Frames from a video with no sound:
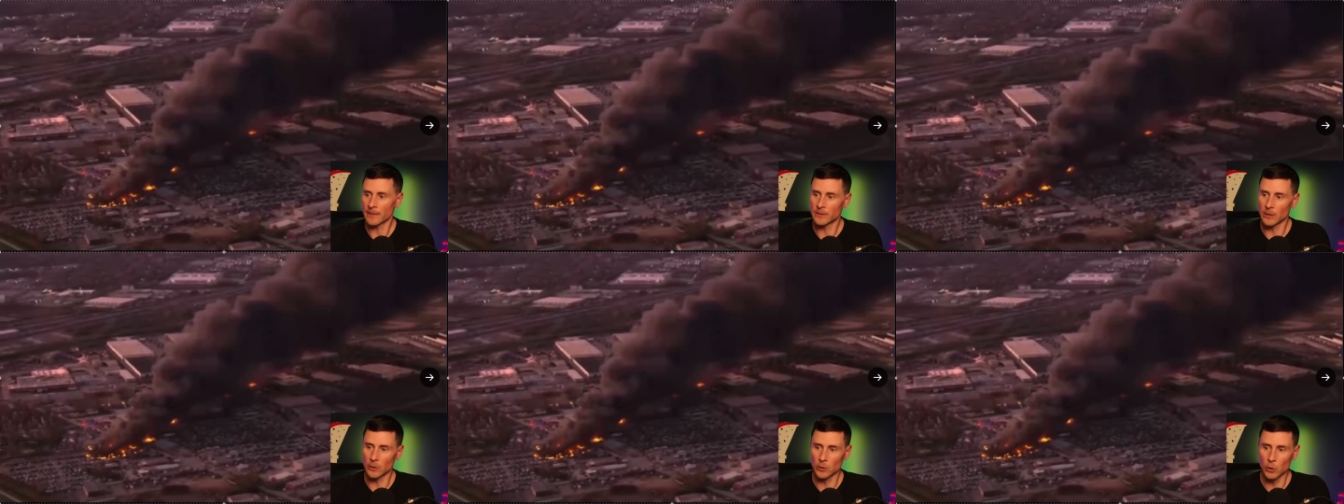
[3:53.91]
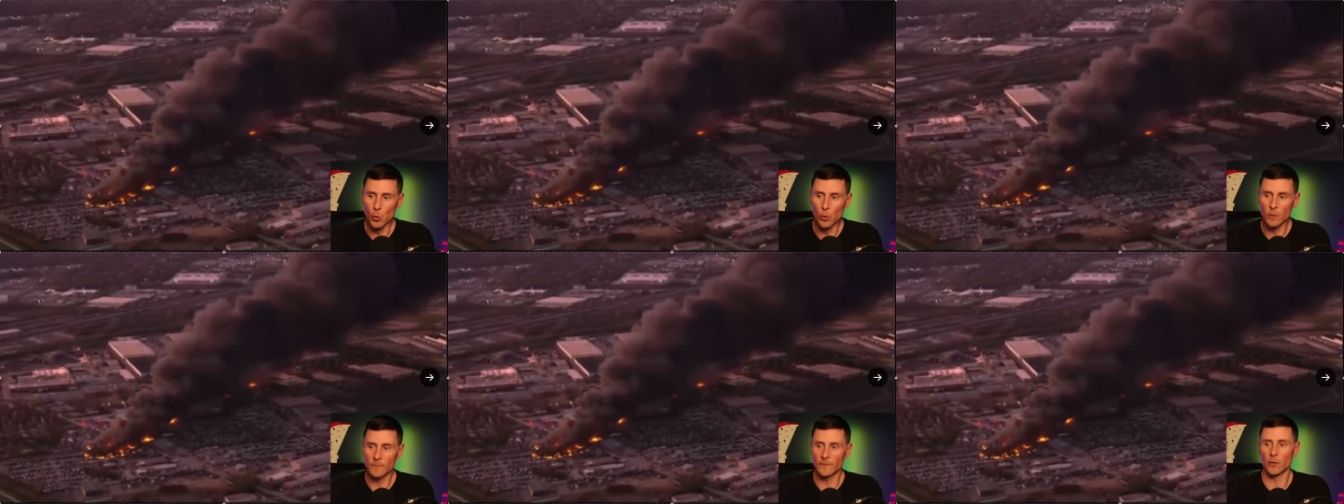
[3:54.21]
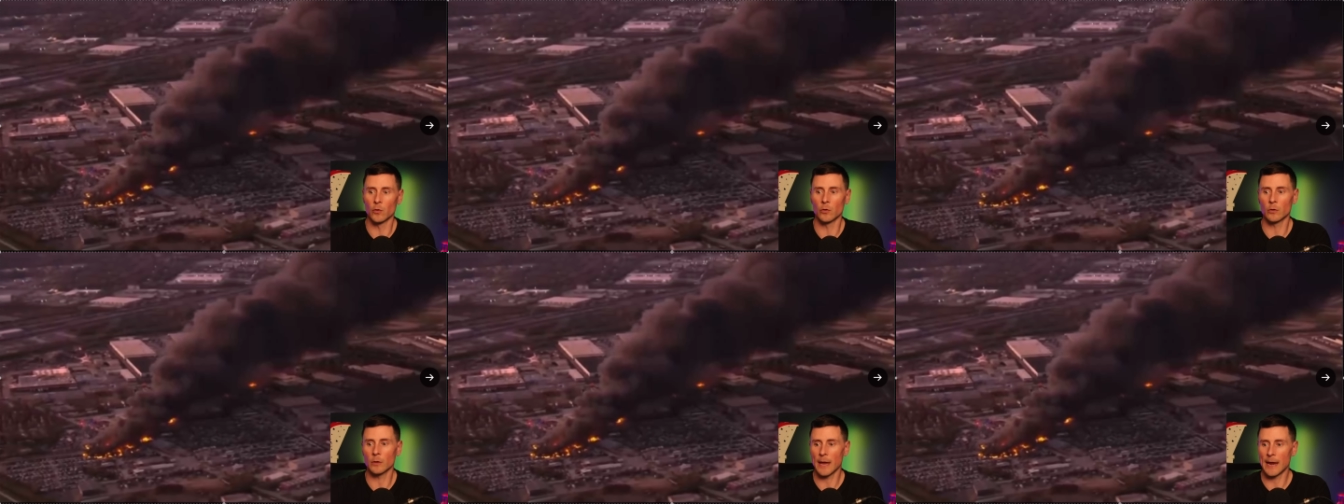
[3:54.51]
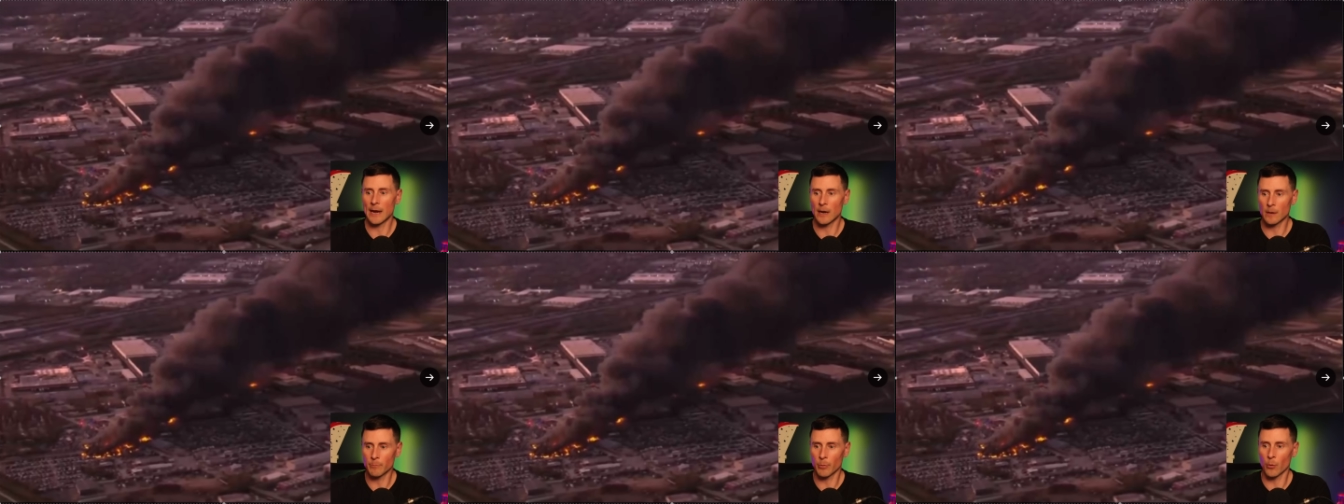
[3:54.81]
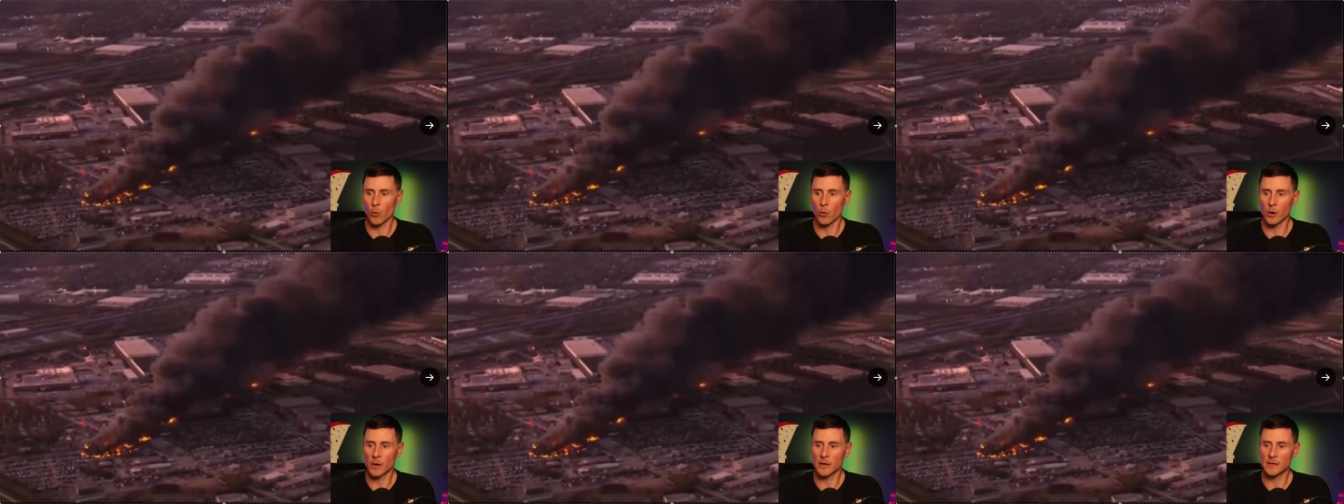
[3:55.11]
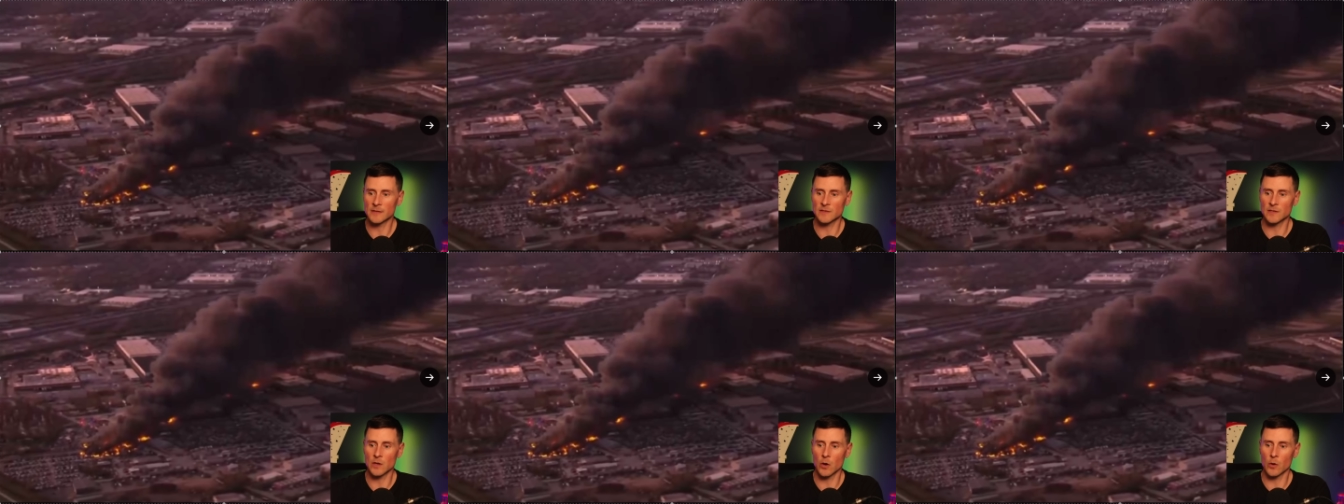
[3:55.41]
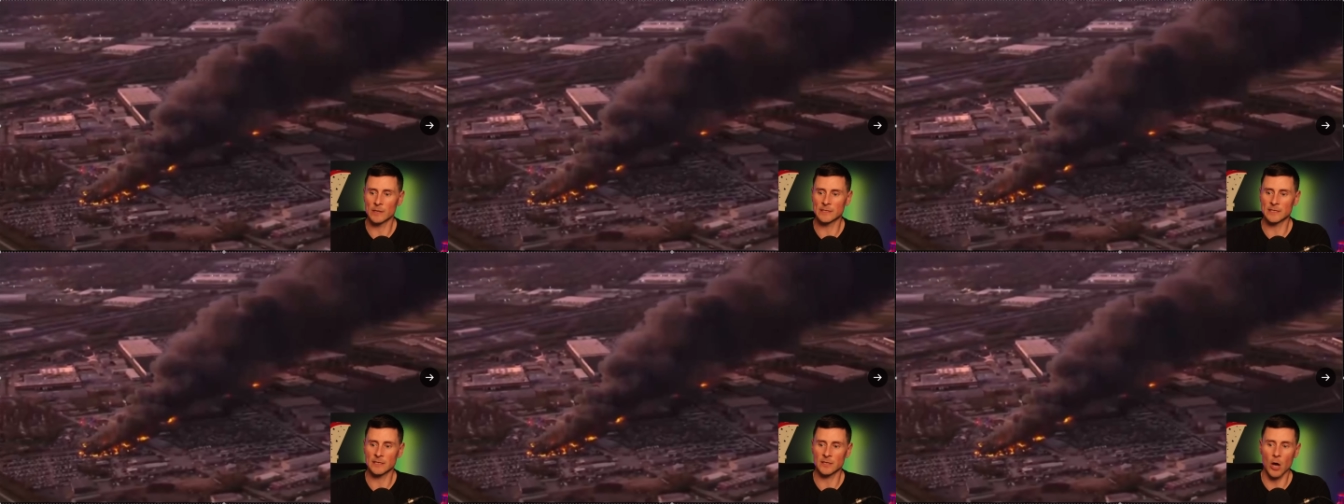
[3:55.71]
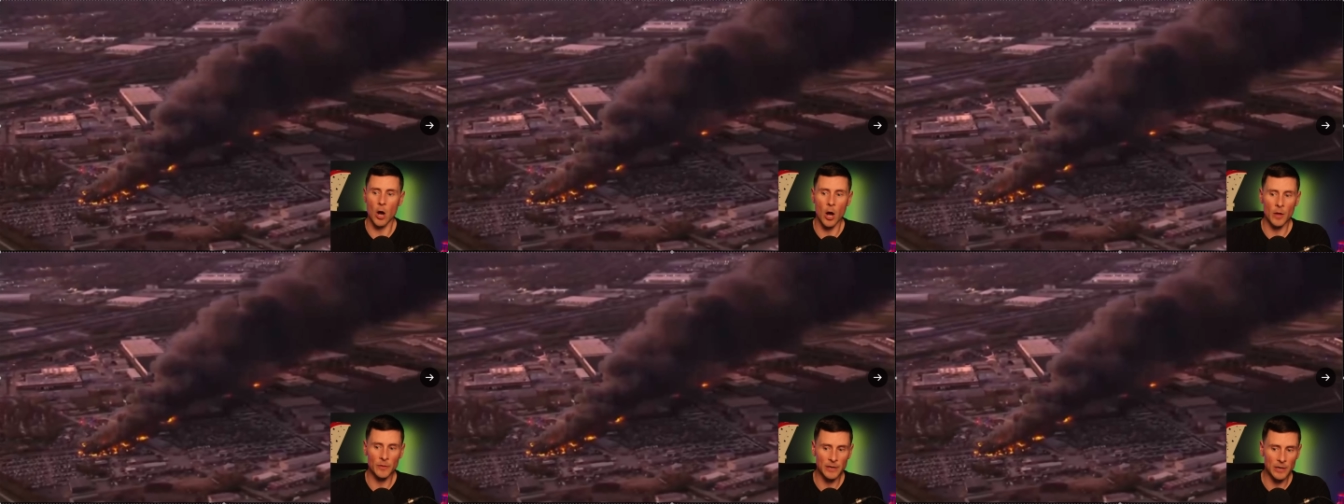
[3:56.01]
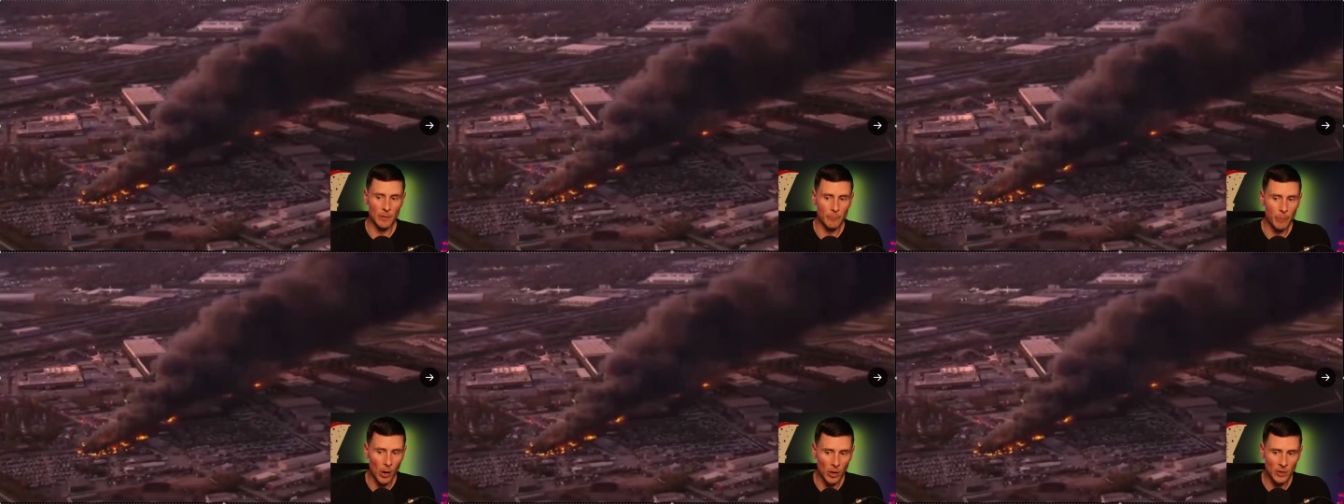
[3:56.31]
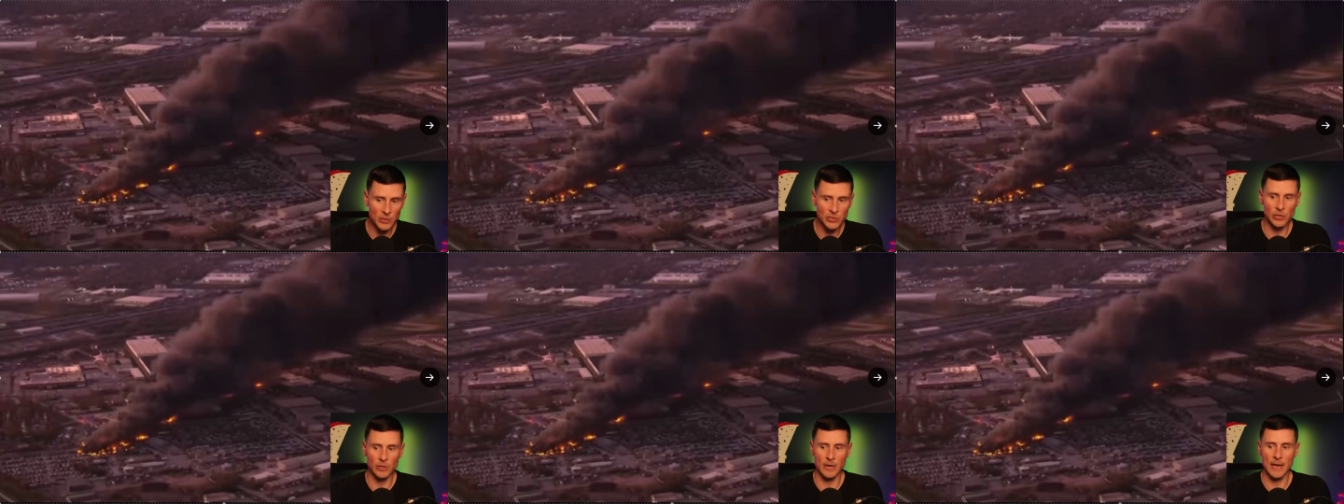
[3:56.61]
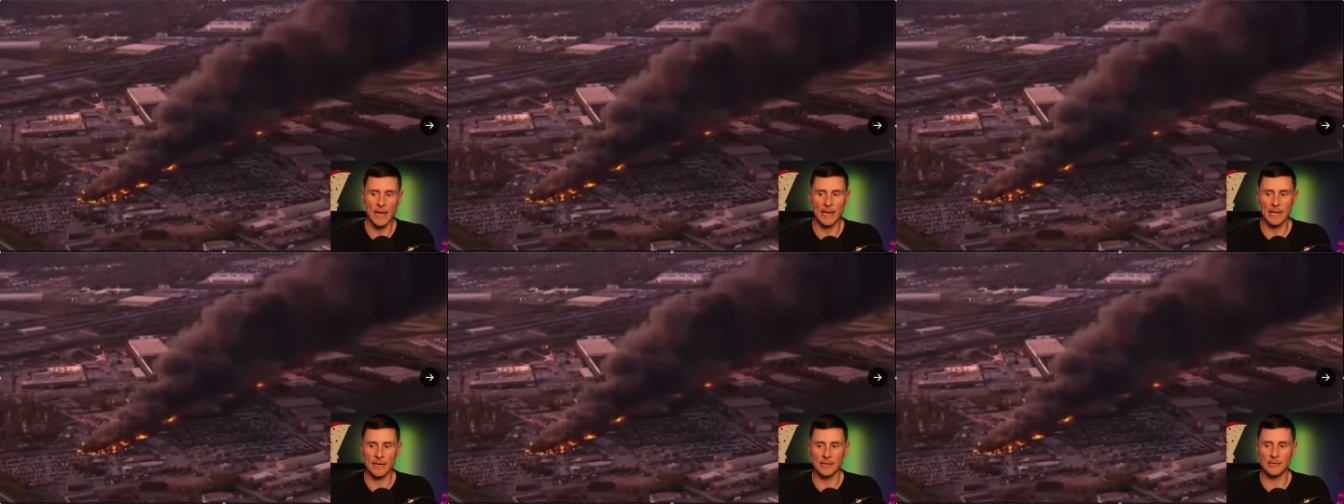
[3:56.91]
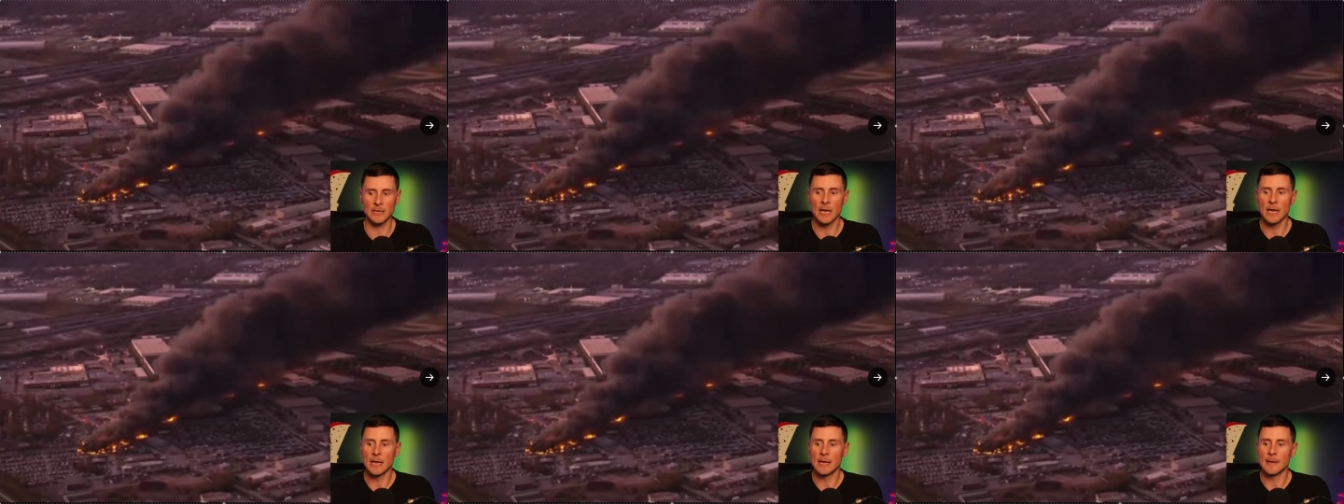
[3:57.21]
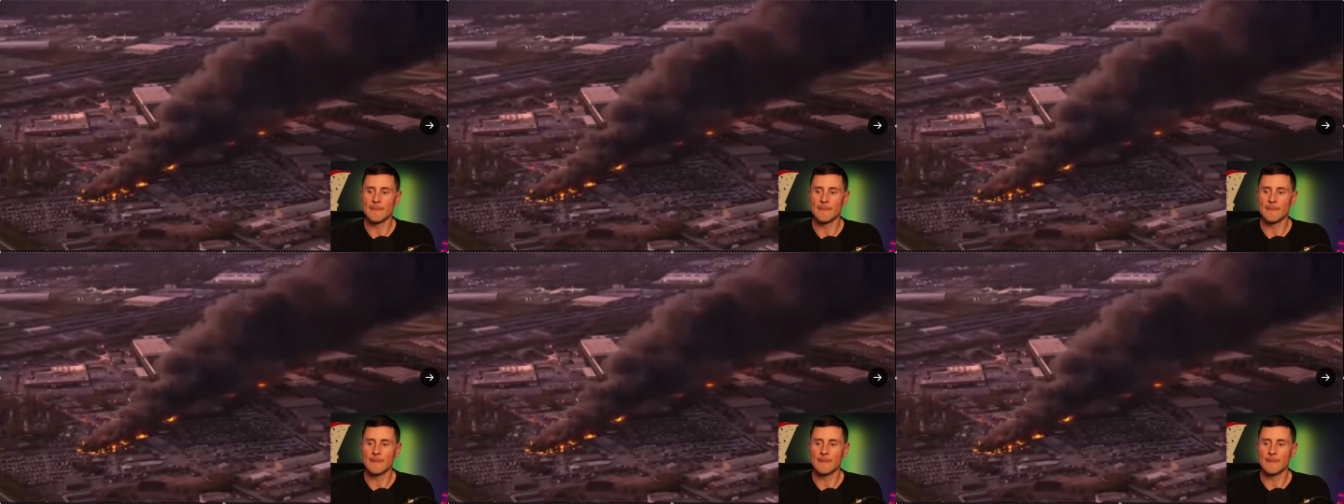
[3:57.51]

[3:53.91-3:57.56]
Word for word: the Louisville airport, so it's on the departure end.